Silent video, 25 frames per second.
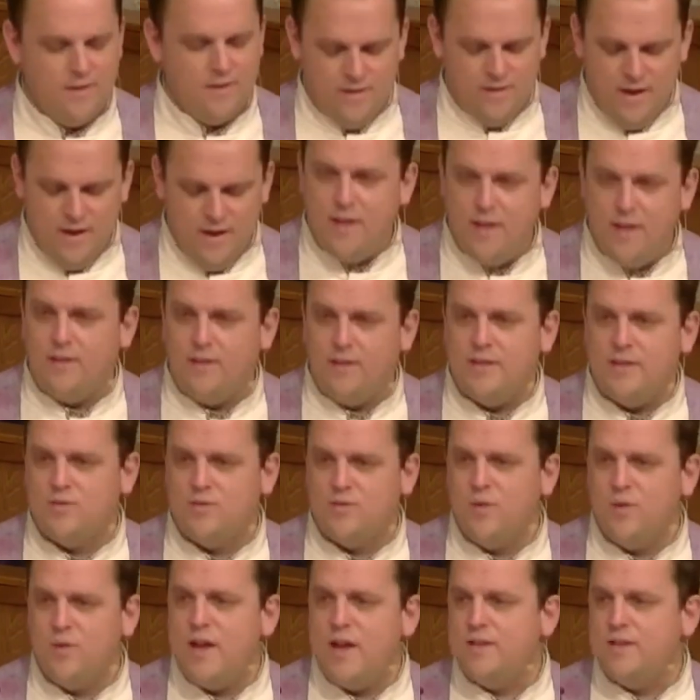At least
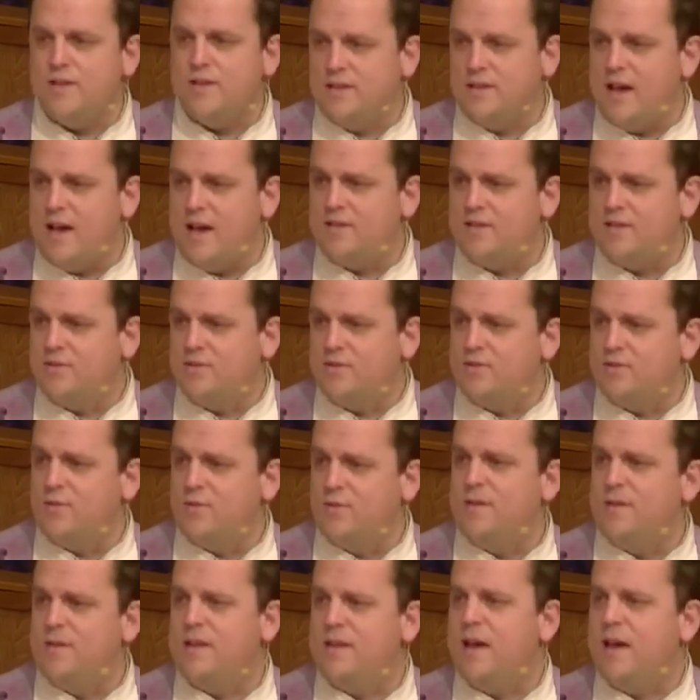raise Lazarus
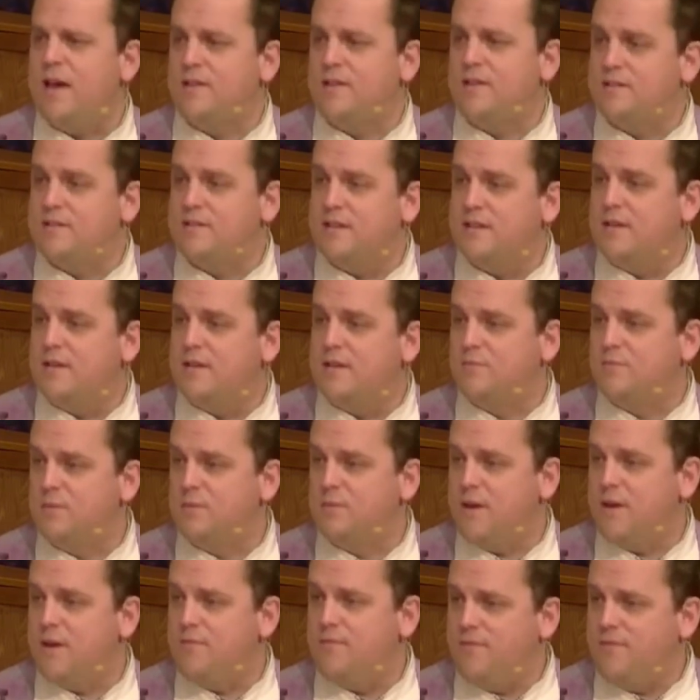from the dead and send him to
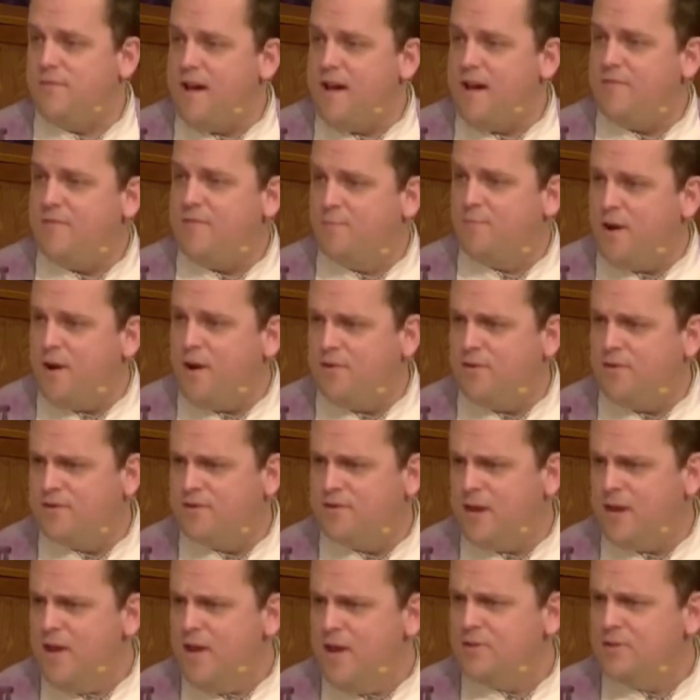my five brothers
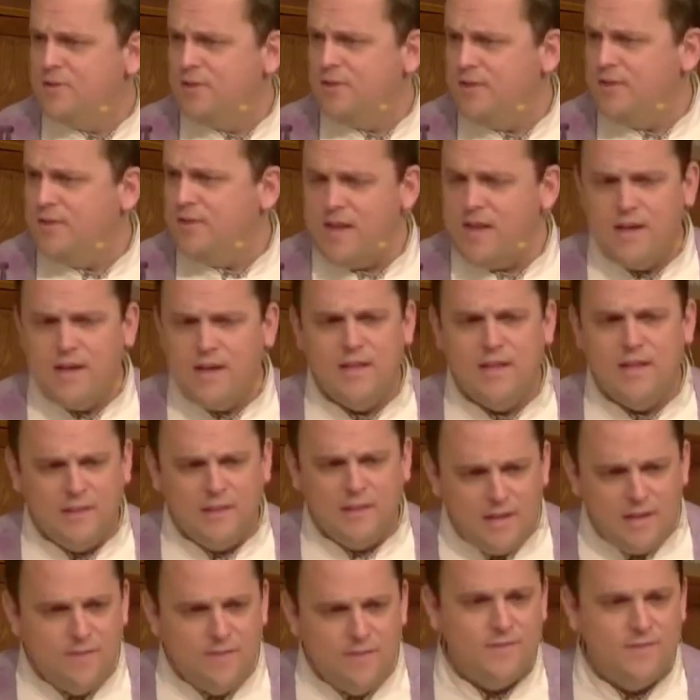so that they can
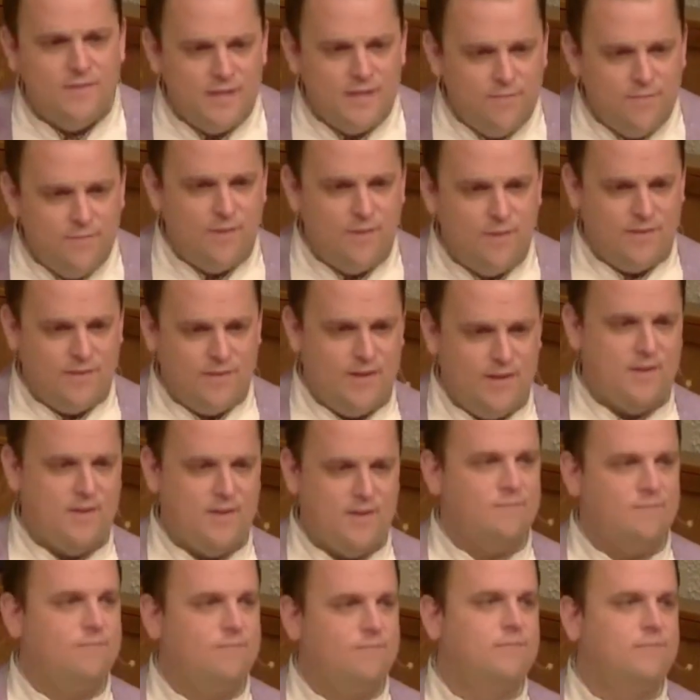live differently.
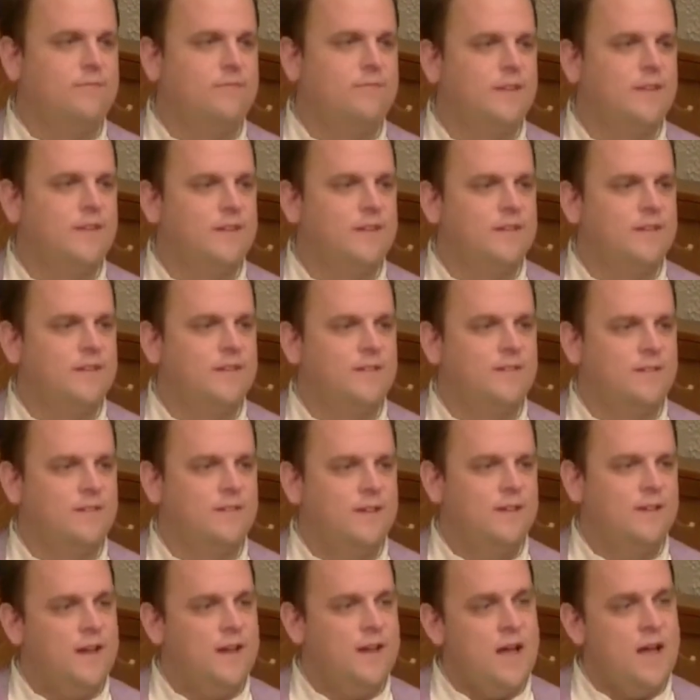
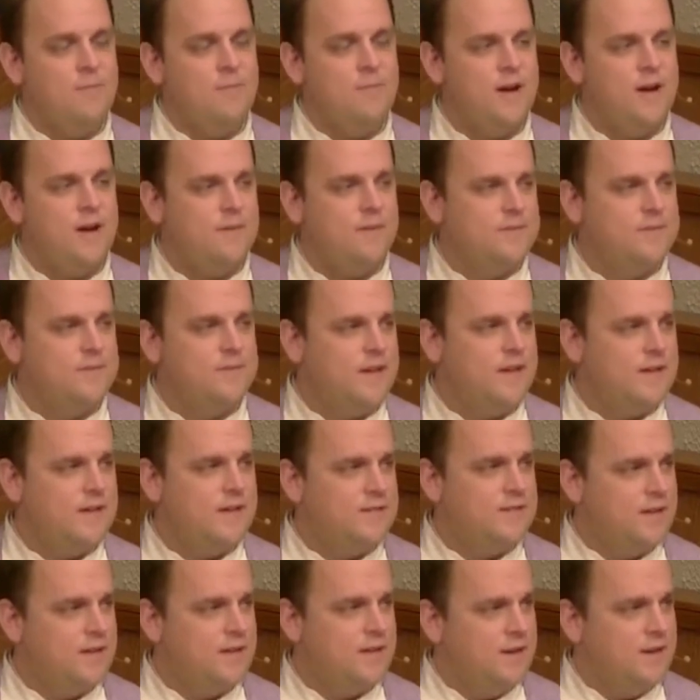And Abraham
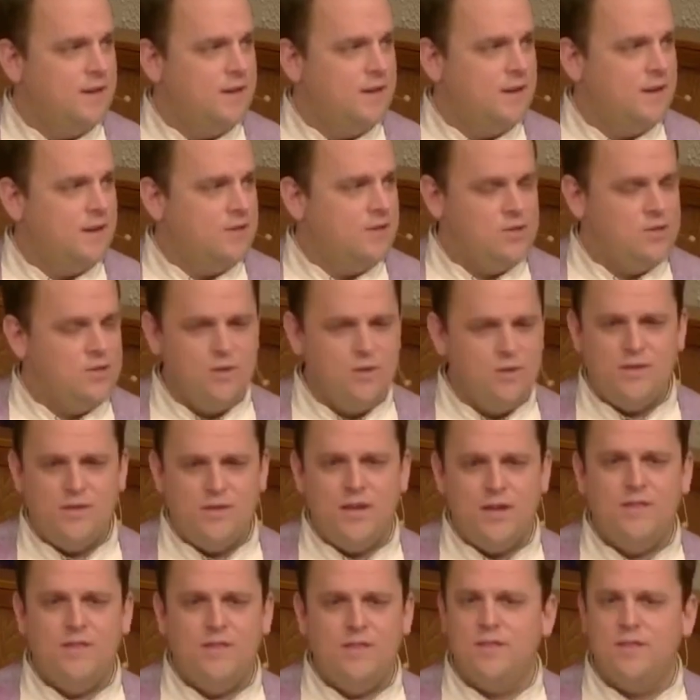says, do you
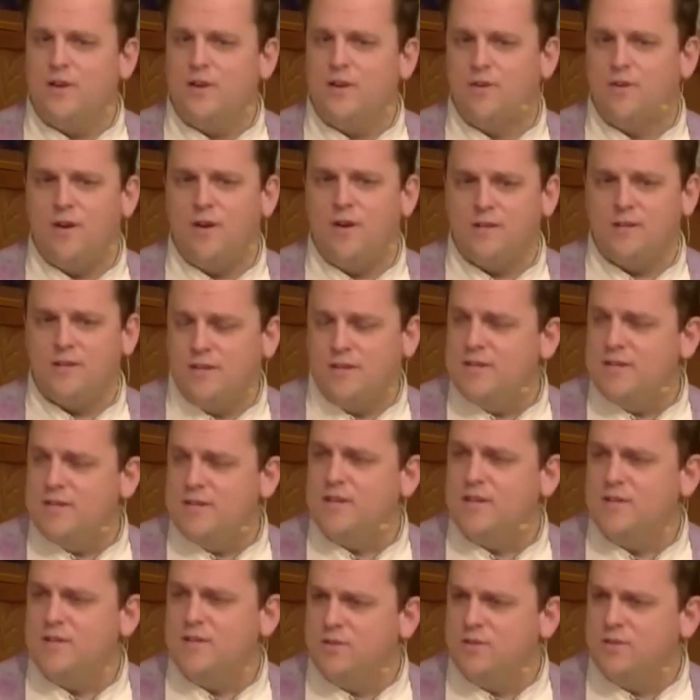think that they're going to
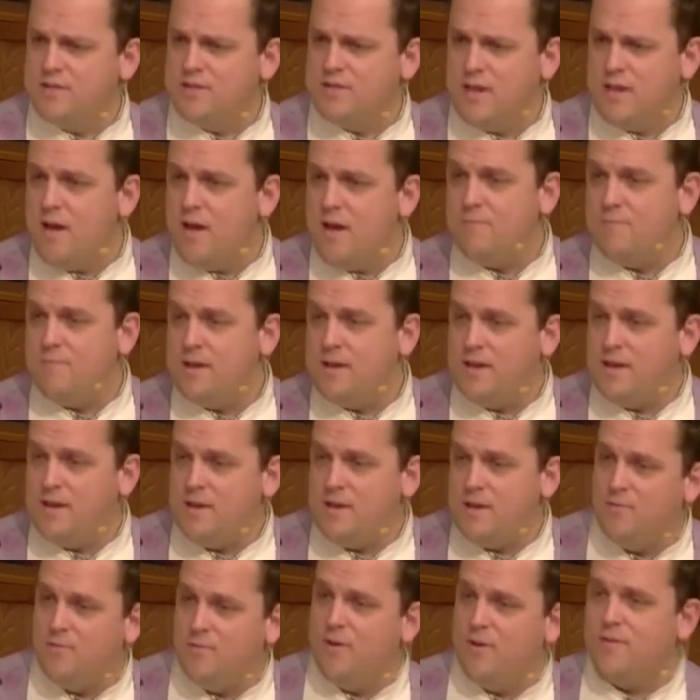listen to a zombie any
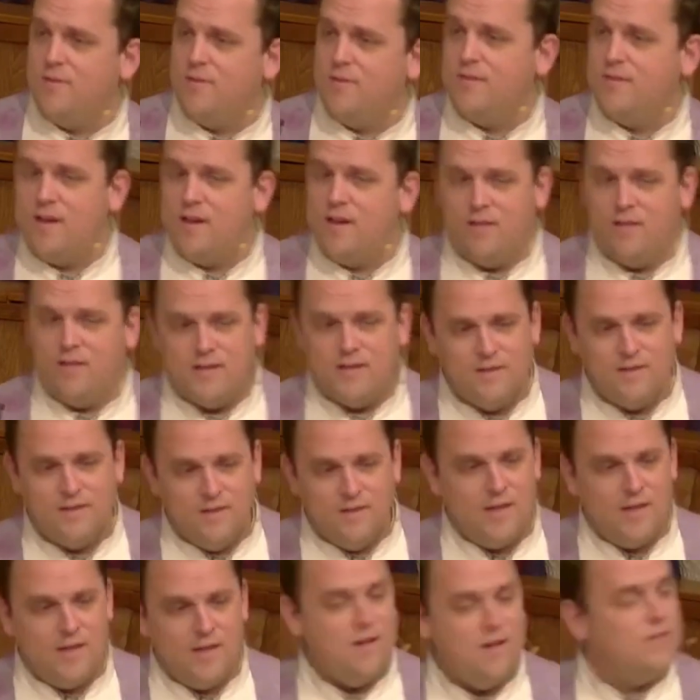more than they'll
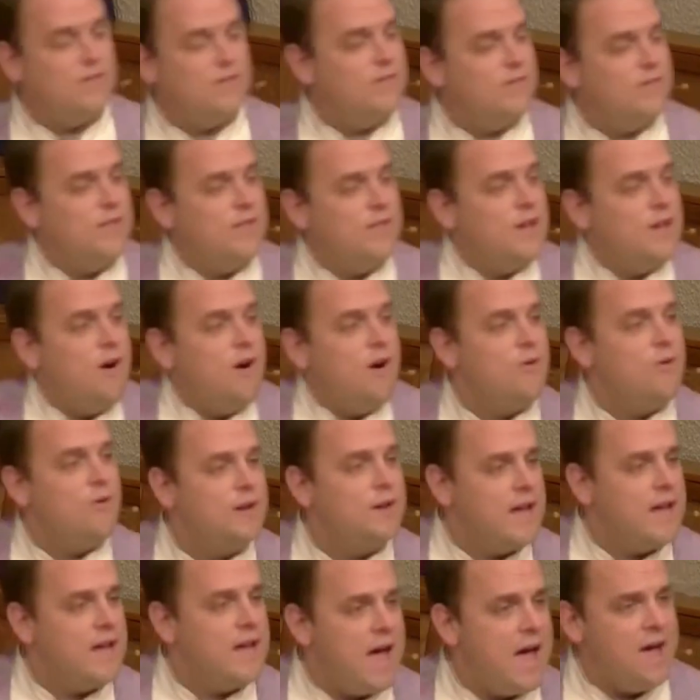listen that they
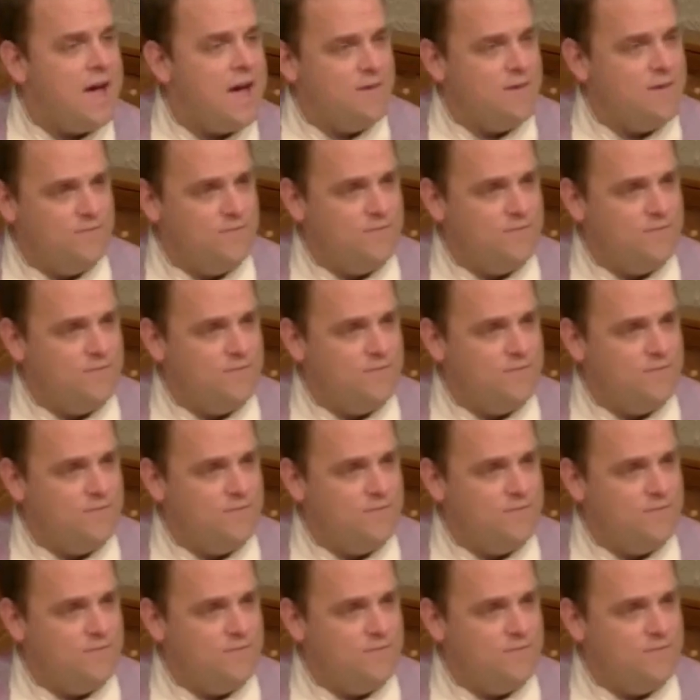already have?